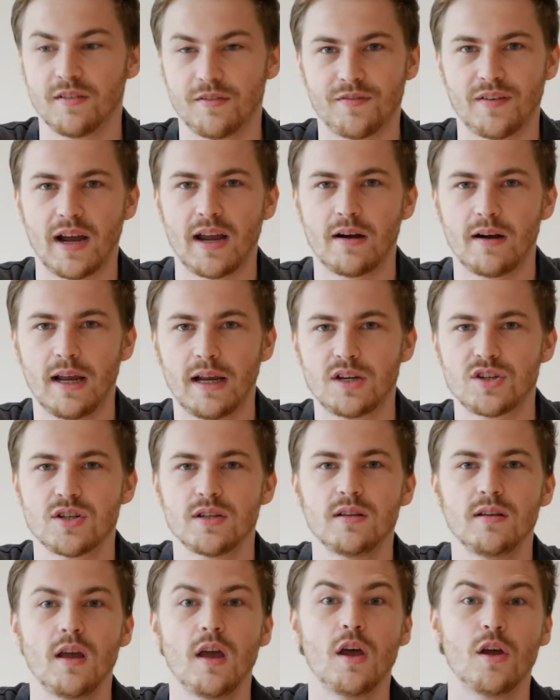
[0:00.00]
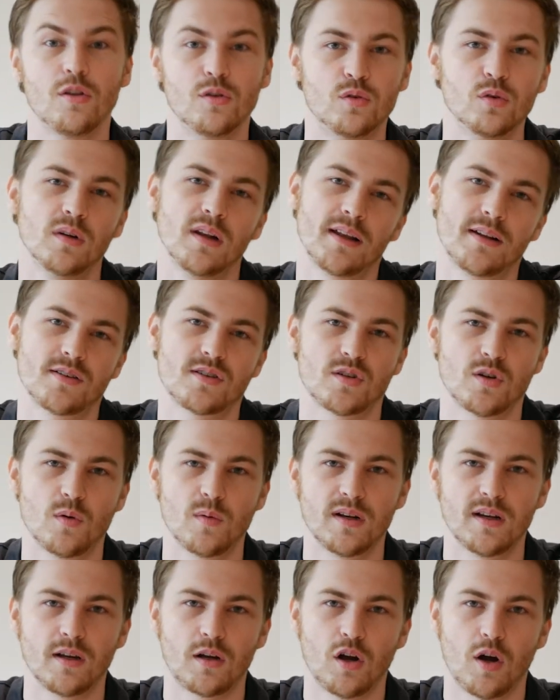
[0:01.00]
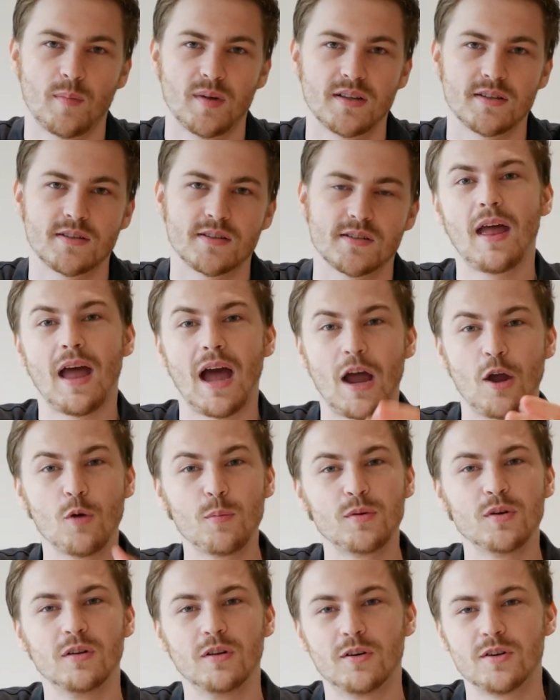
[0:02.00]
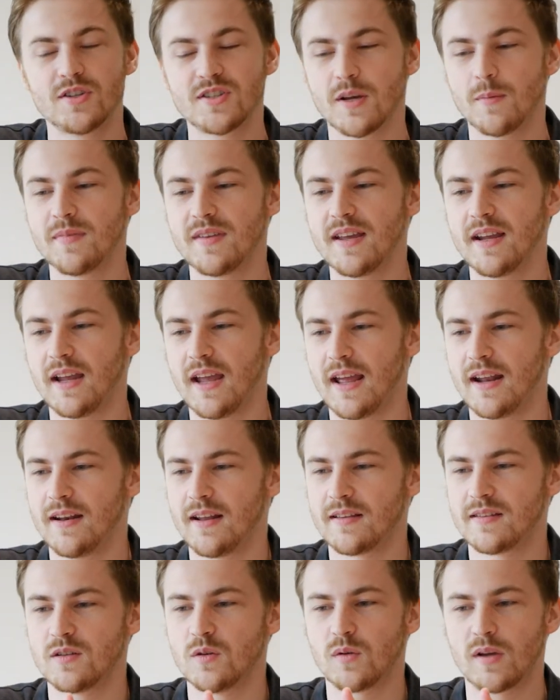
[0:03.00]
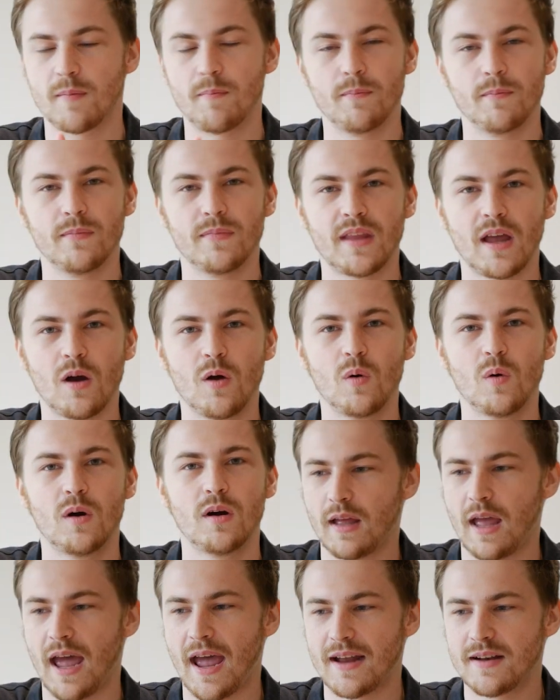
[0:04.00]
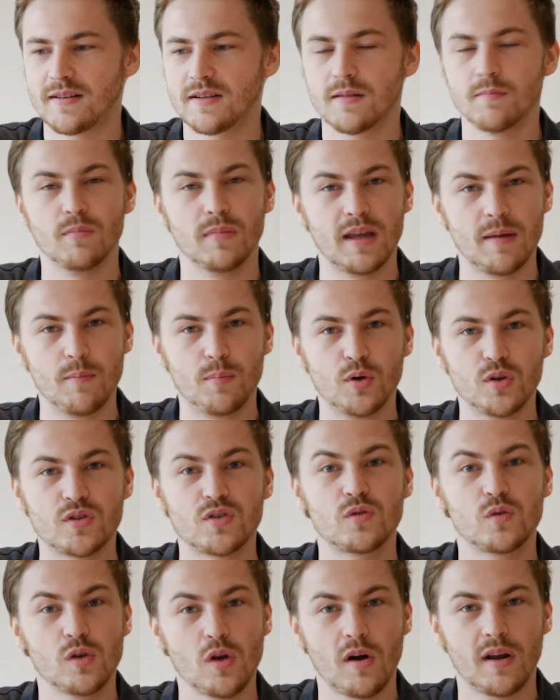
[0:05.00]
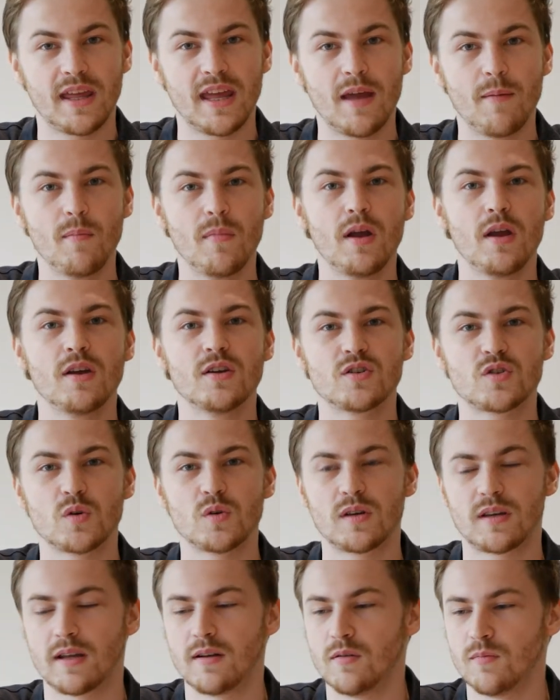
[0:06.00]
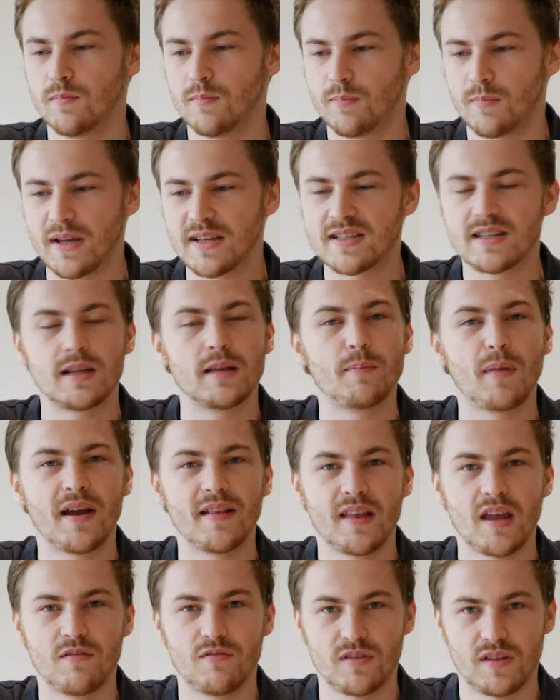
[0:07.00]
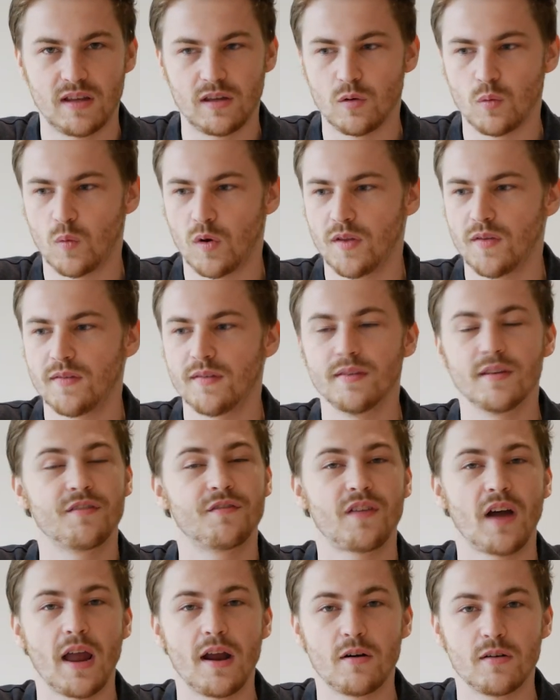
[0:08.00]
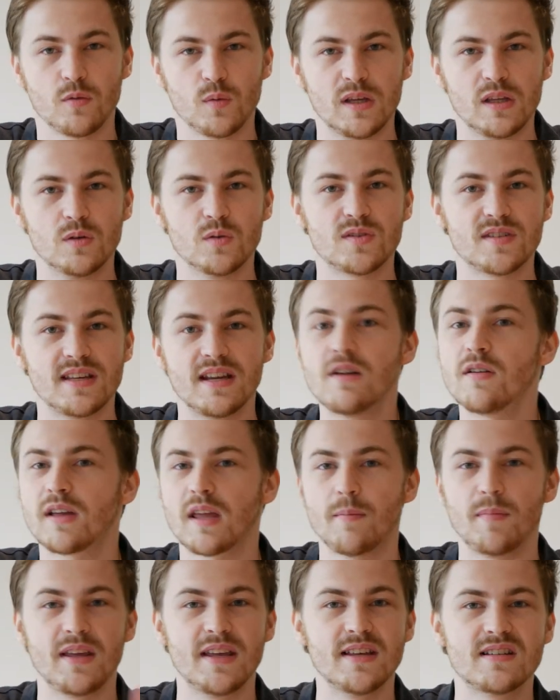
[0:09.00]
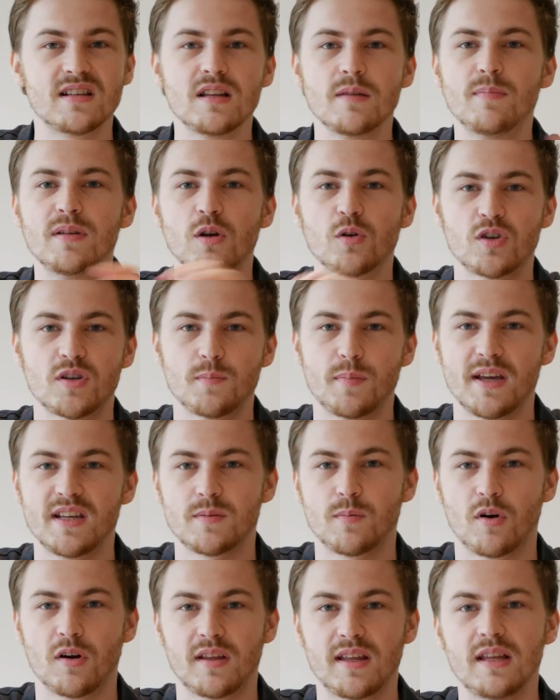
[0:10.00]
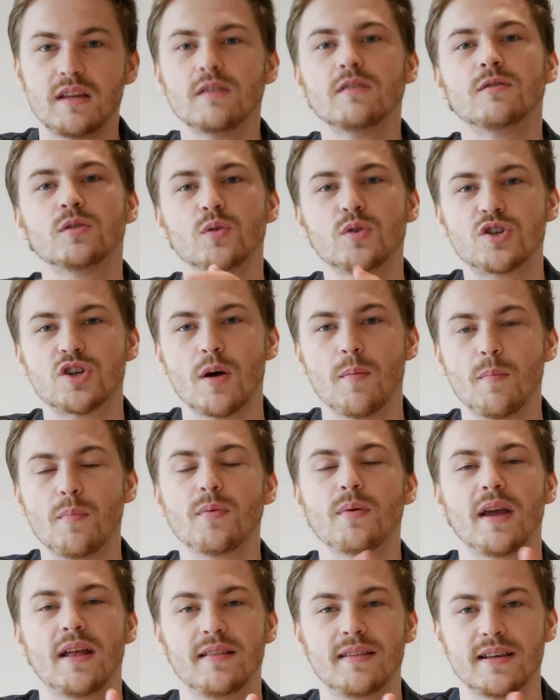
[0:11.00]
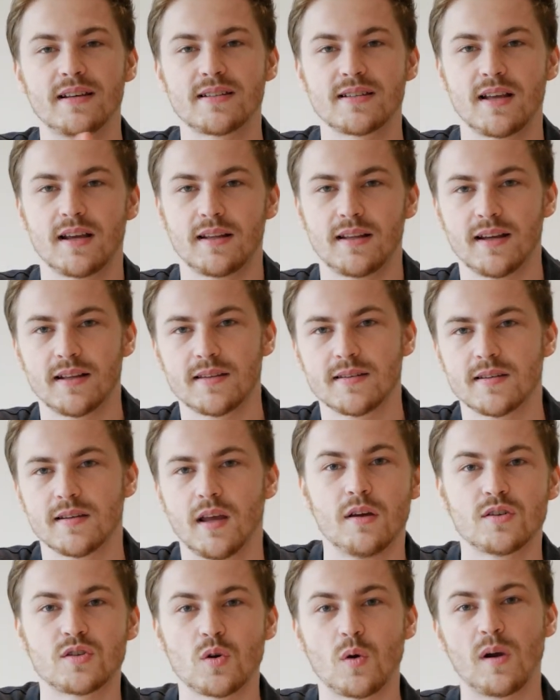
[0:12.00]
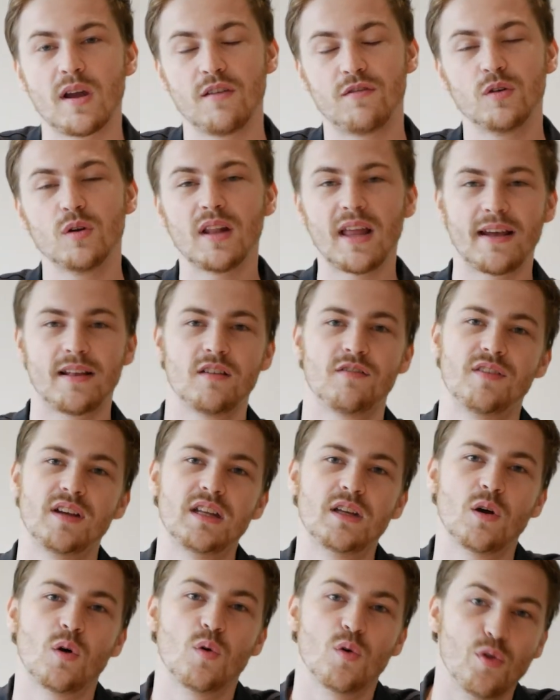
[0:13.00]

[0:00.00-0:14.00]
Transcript: the fire action, do let us know in the comments. I hope you learned something and that you can now add input to your game so you can basically bind everything you want. The fire we used here can easily be your spacebar key to jump and things like that. So if you like the video,